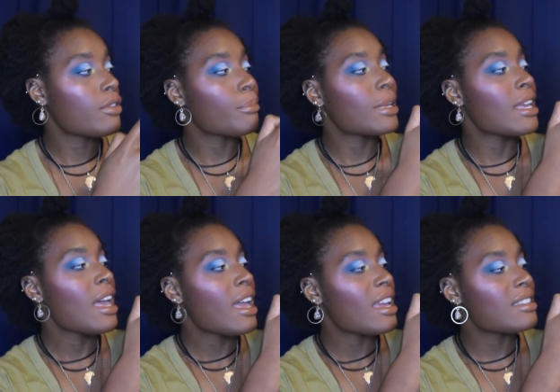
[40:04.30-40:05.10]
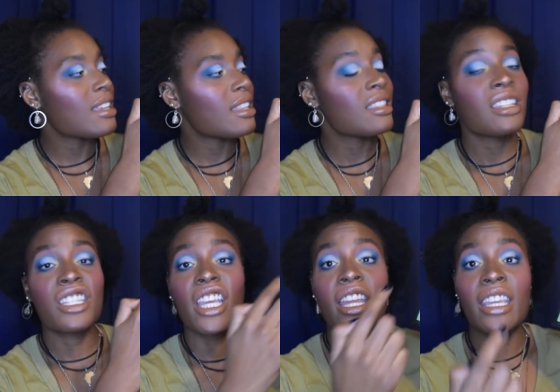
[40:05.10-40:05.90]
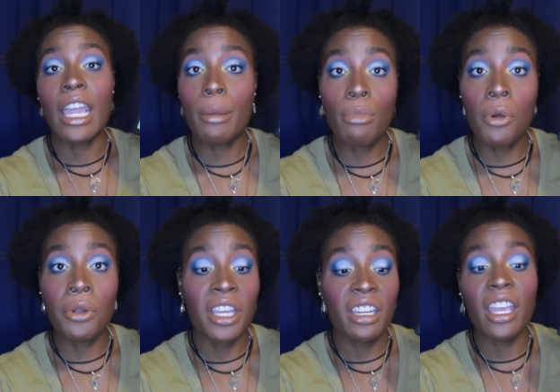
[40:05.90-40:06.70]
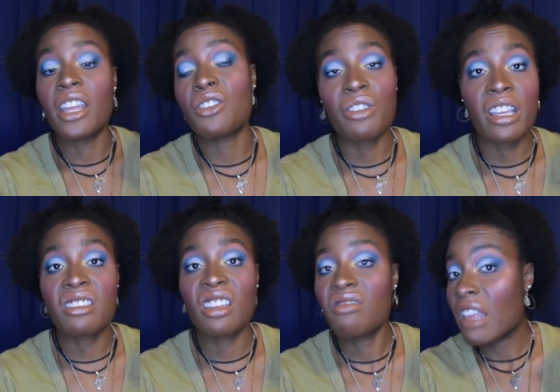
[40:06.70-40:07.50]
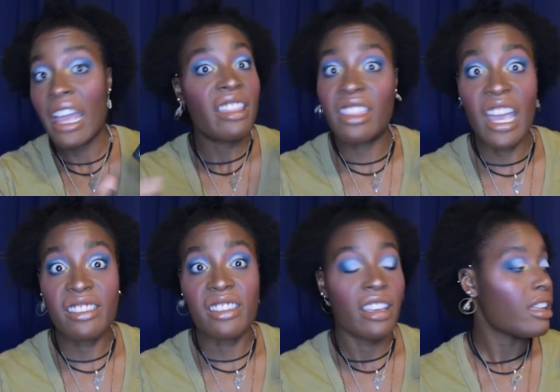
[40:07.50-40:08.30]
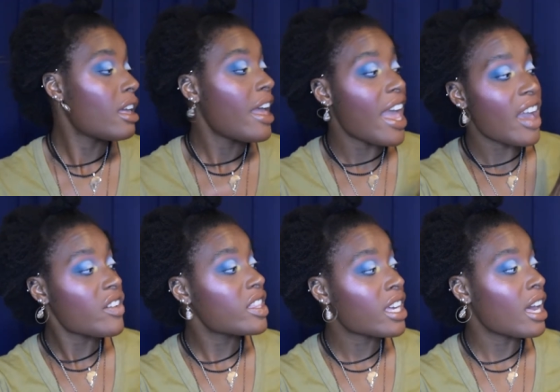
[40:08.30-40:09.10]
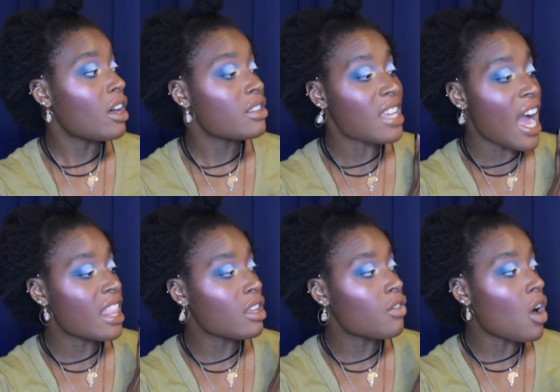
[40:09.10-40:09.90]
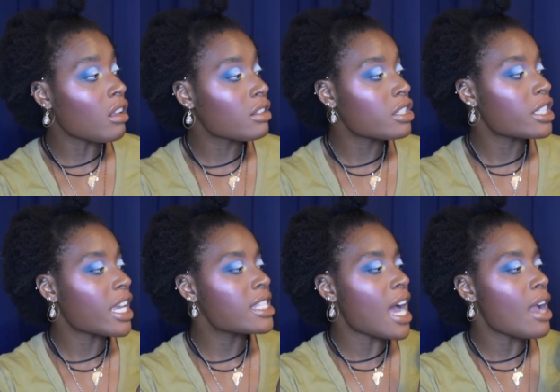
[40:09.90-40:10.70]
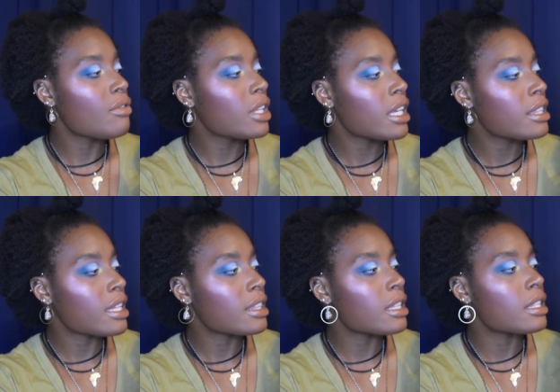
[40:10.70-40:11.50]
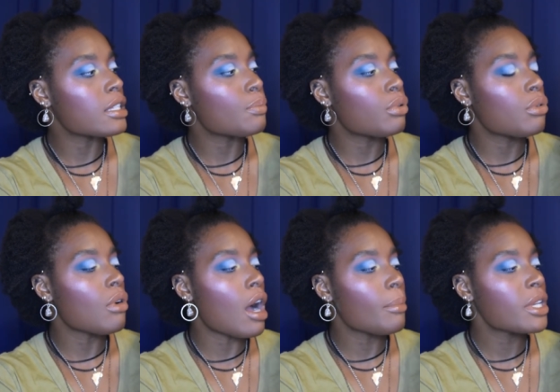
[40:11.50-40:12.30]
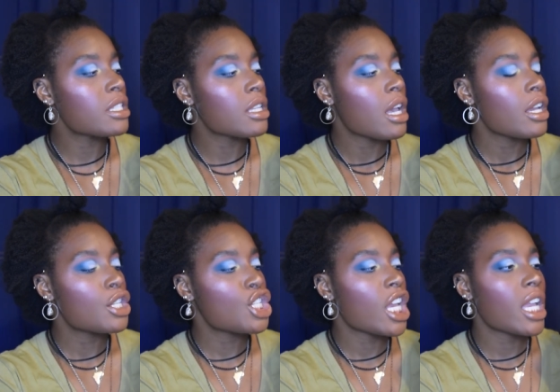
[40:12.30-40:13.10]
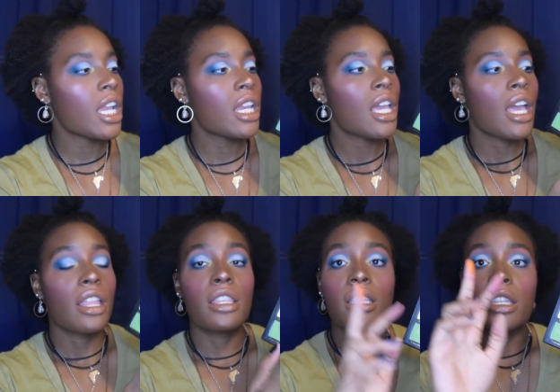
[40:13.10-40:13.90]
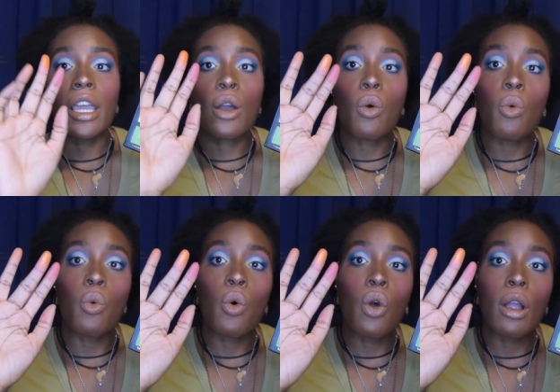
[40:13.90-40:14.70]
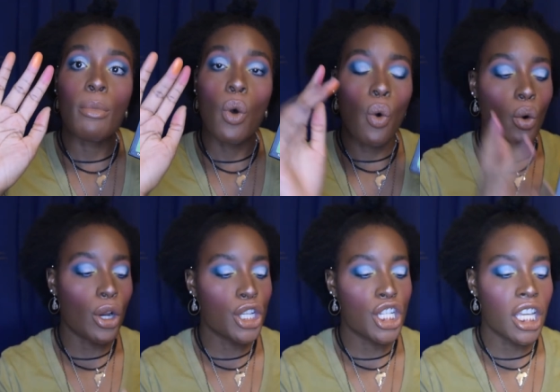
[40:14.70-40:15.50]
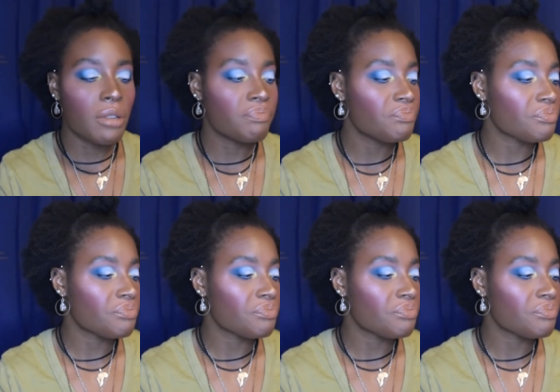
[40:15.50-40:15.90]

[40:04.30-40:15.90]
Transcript: for me is that this shade came broken in transit. That's it. Everything else, I love all of the shades. I really think that this promise shade, this like warm orangey